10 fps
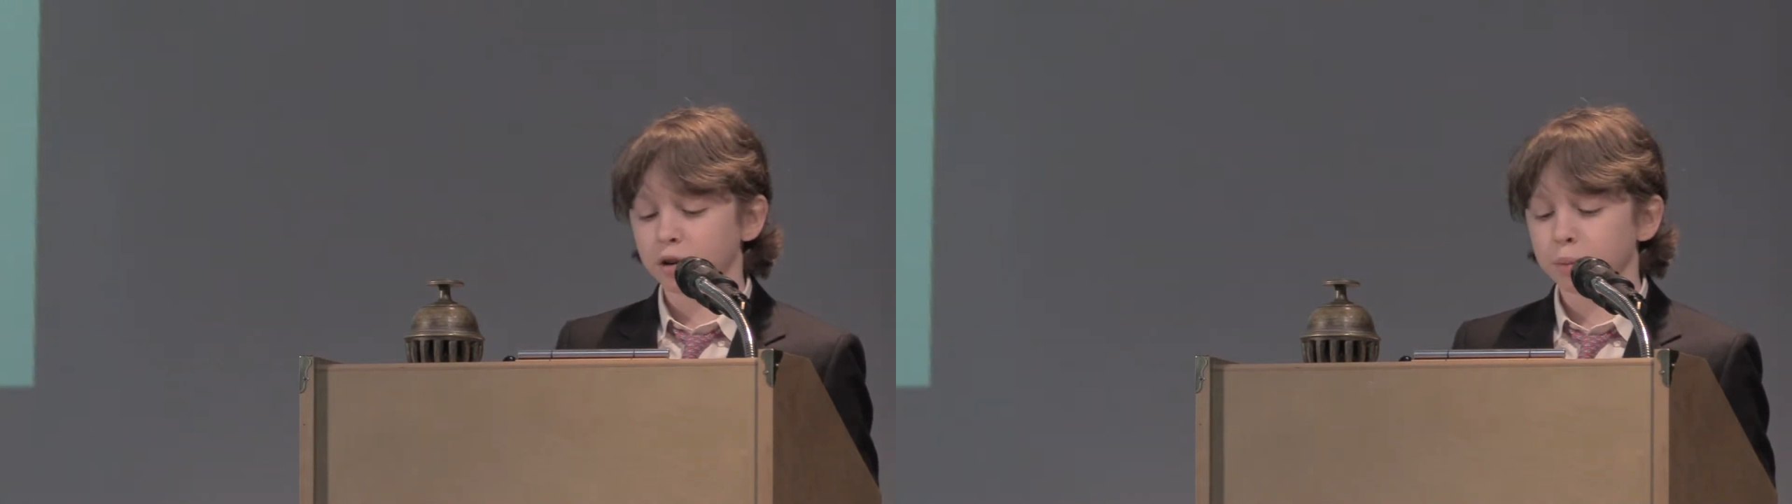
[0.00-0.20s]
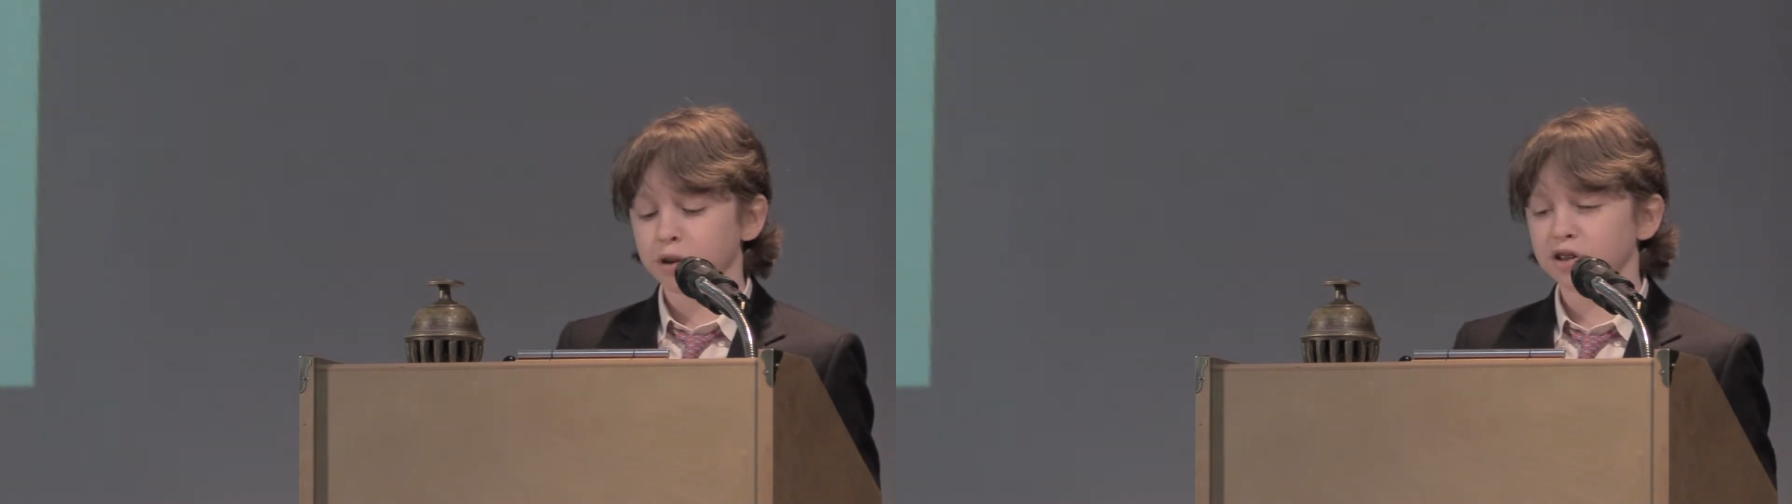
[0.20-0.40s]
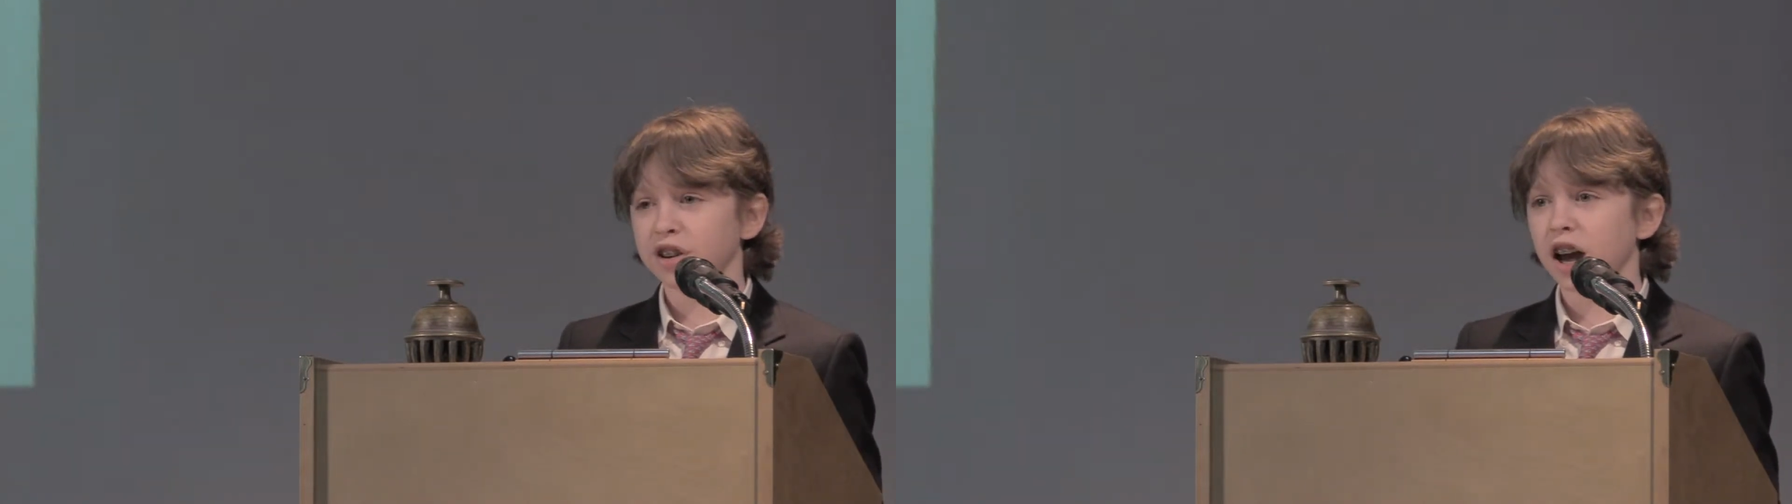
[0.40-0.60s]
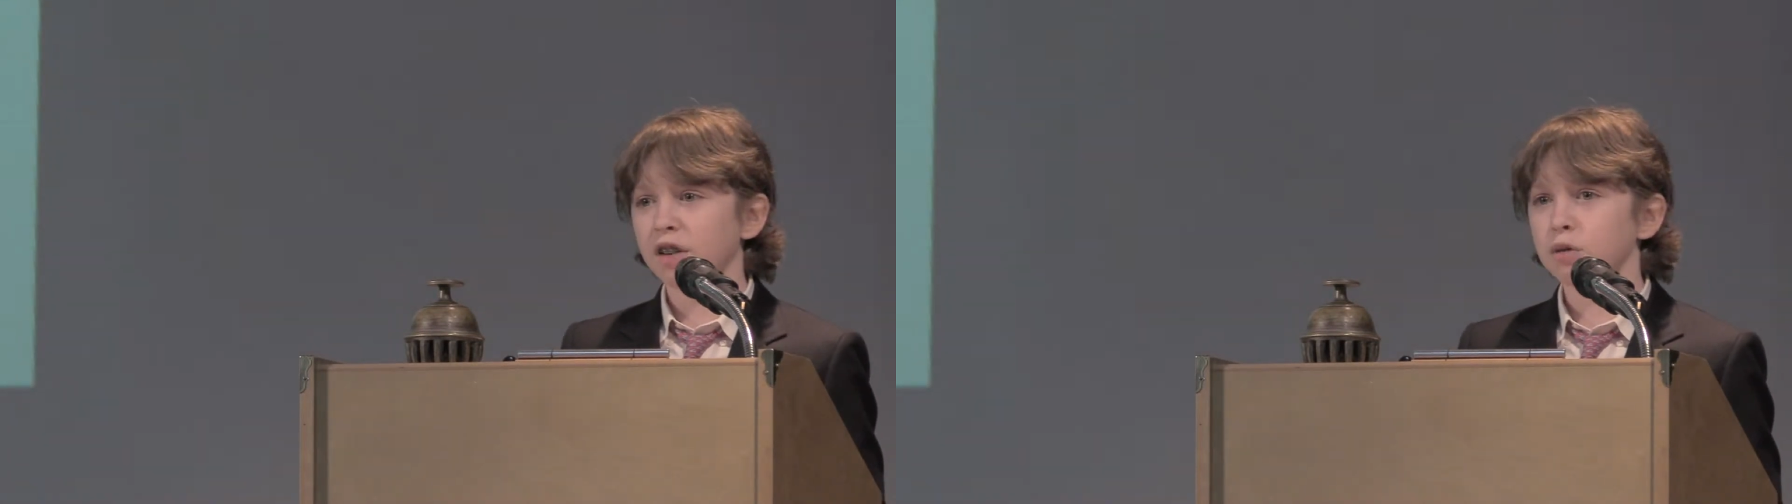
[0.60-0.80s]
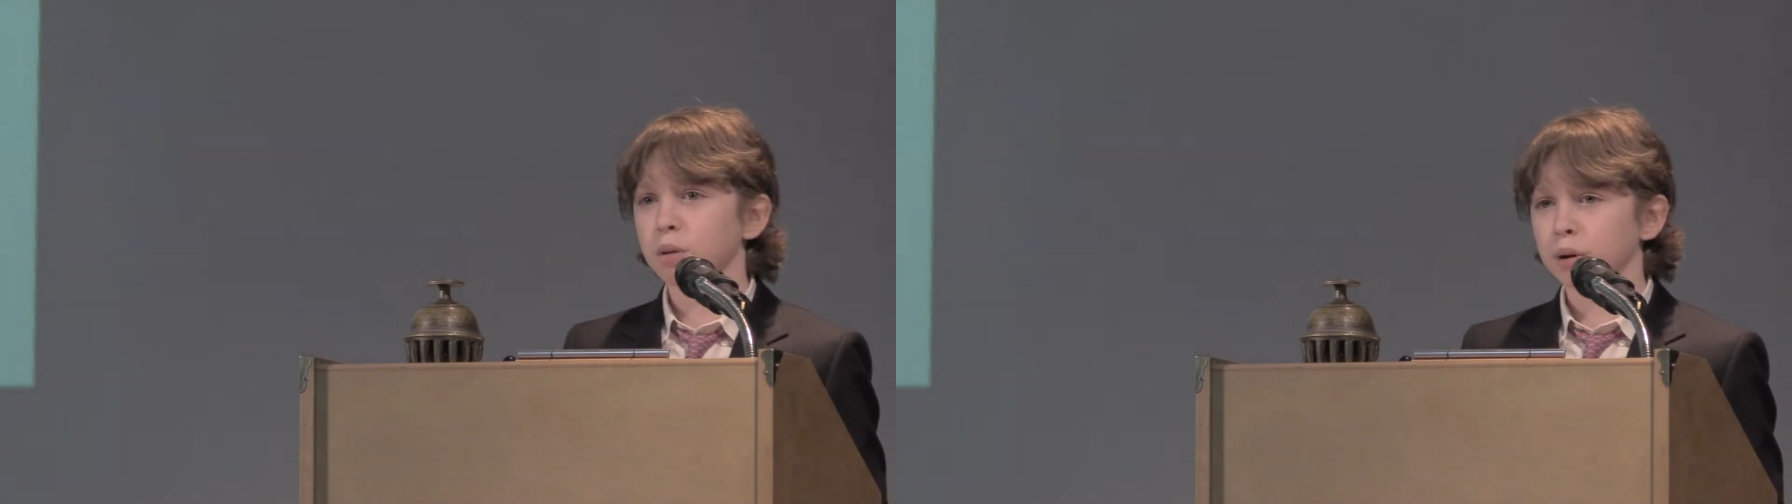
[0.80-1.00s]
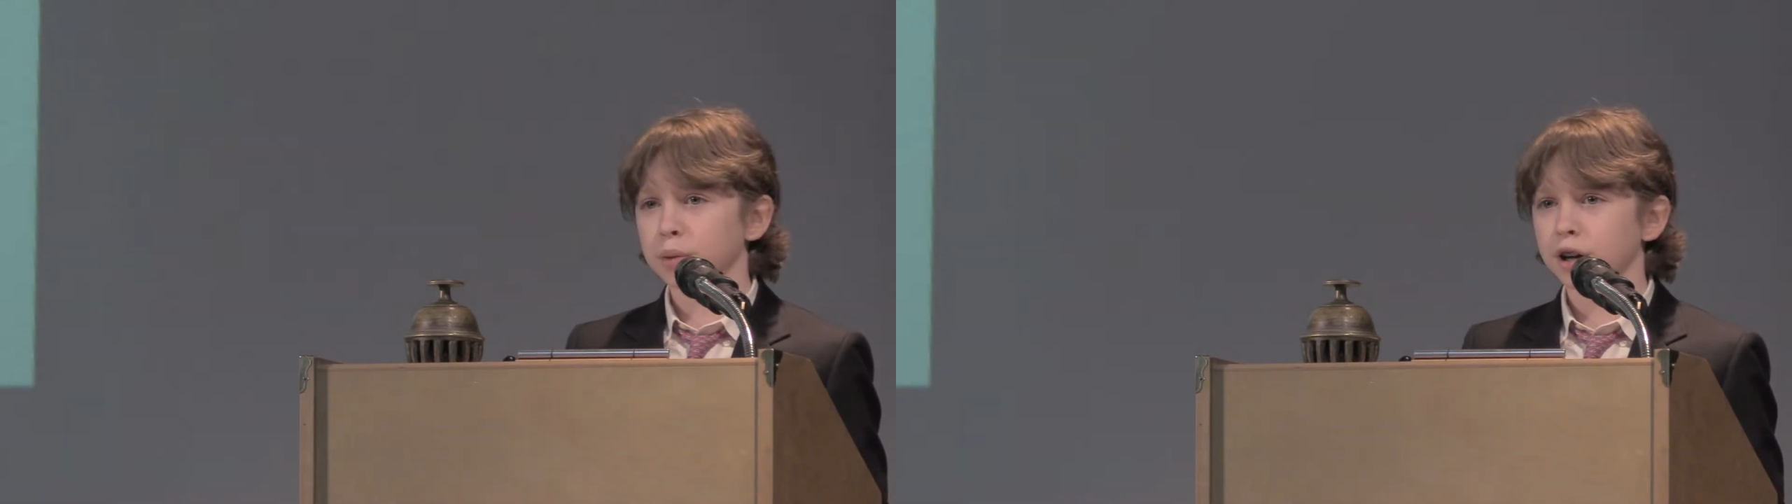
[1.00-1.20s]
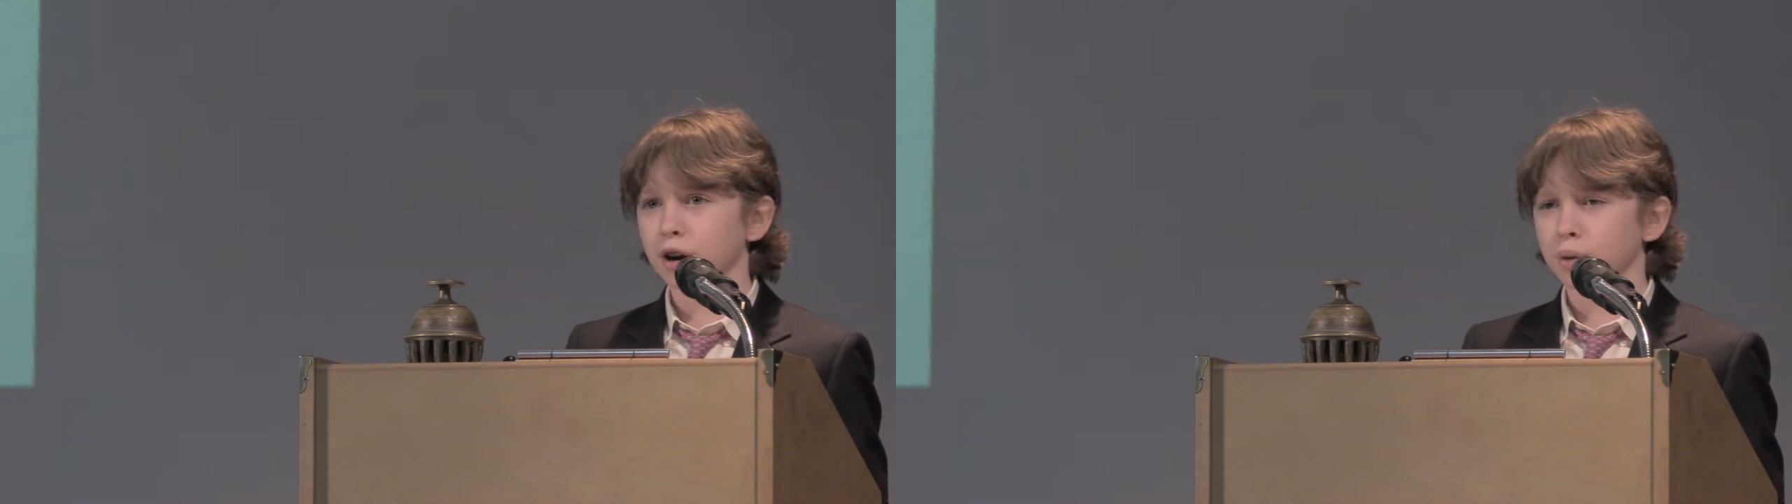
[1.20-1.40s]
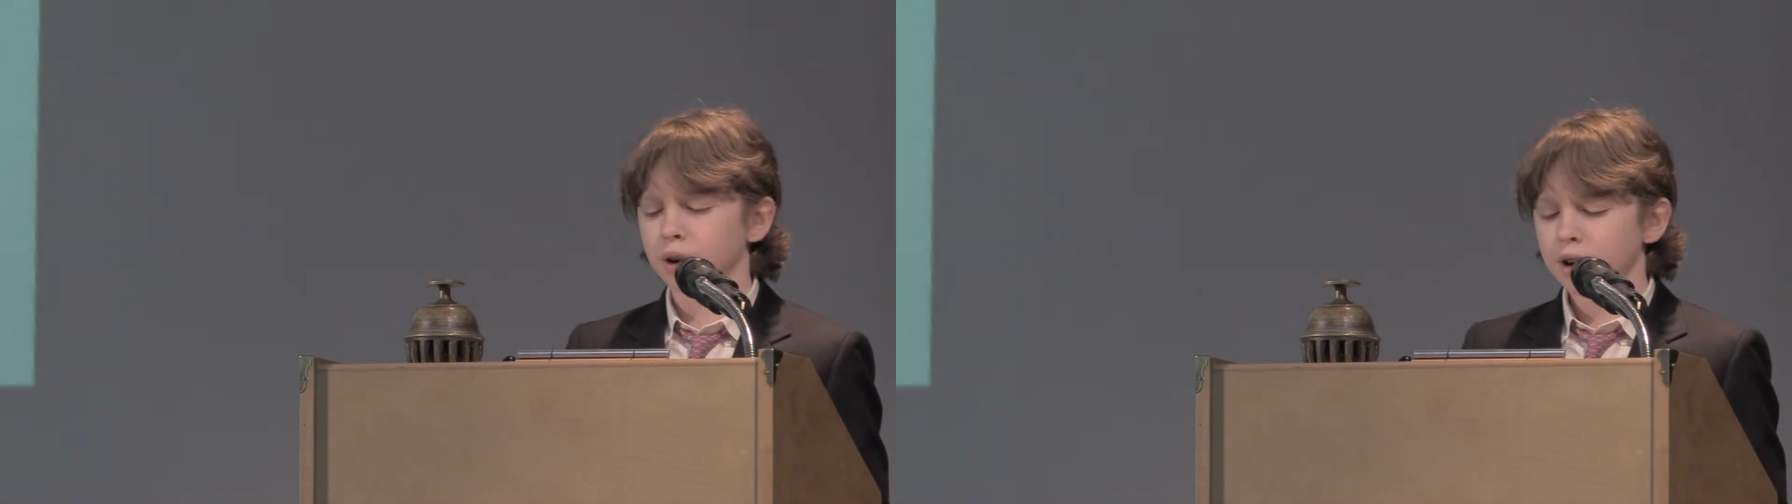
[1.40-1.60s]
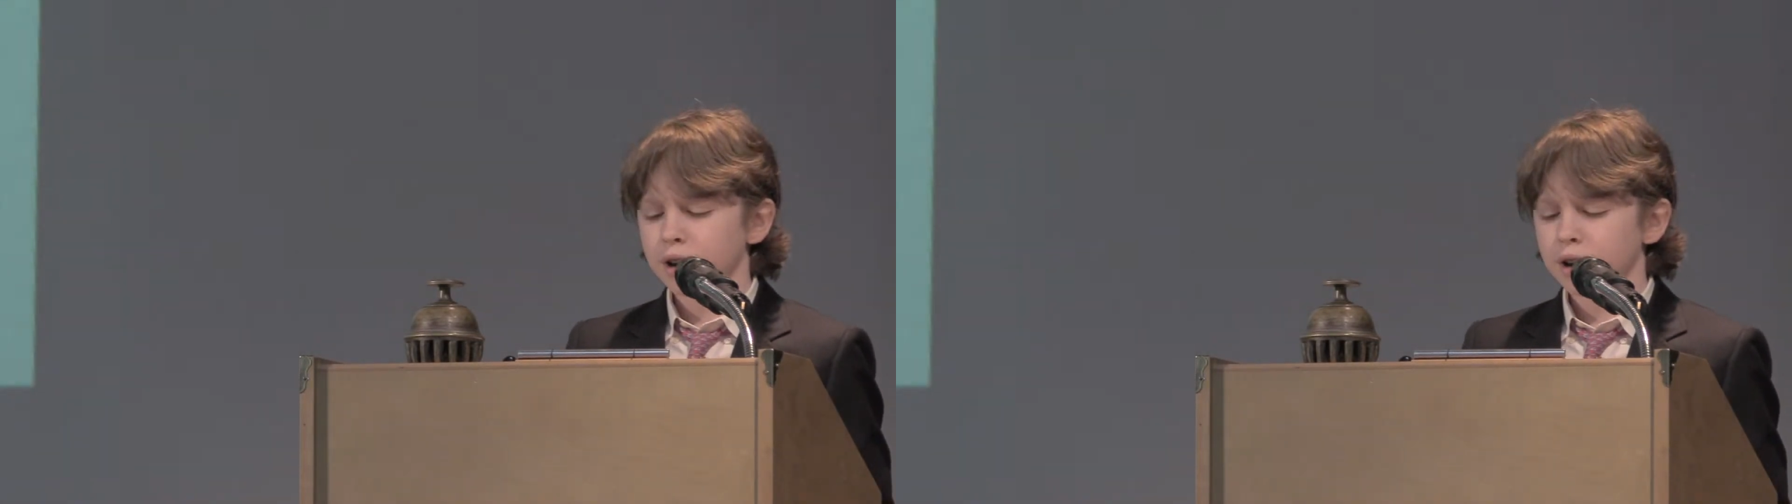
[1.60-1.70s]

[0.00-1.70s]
computer everywhere we go